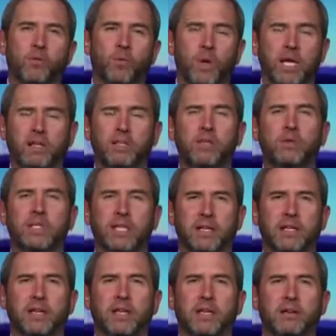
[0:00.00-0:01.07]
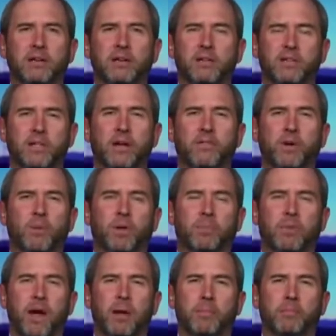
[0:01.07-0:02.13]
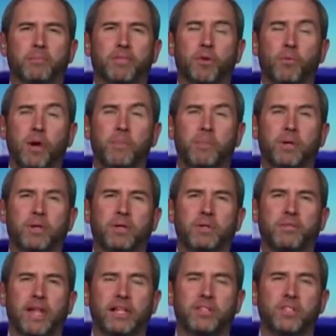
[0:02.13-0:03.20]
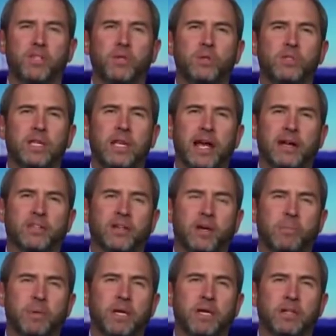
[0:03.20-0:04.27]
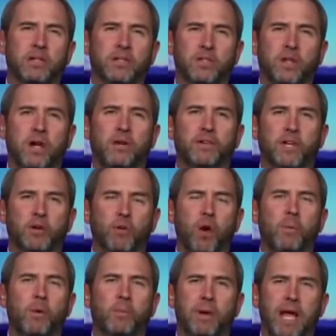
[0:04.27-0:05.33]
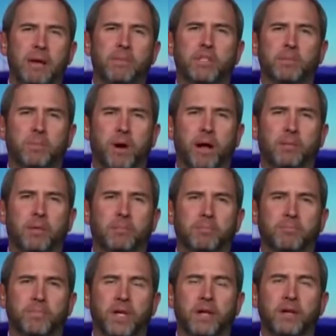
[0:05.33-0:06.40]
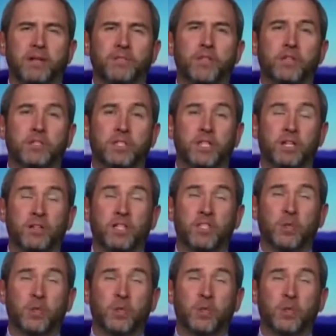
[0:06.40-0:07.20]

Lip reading: real utility solving a real problem. For Ripple, that's using XRP to solve a global payments problem. There's literally